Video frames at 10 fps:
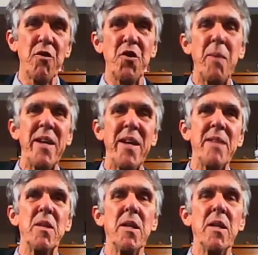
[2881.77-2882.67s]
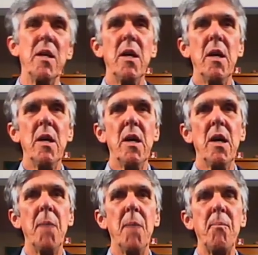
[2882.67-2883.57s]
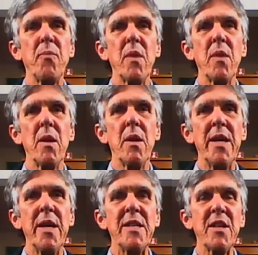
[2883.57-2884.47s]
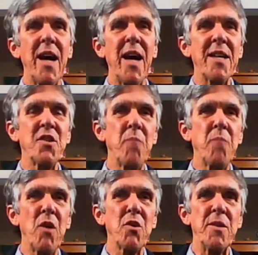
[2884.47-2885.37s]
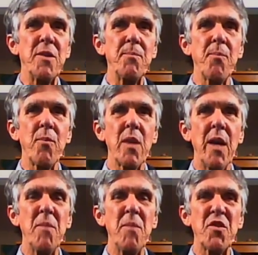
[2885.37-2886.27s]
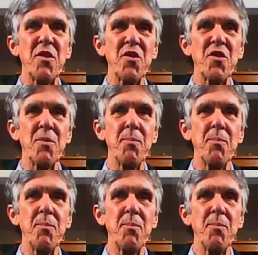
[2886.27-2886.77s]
in Spain, but they got into poetry and mysticism.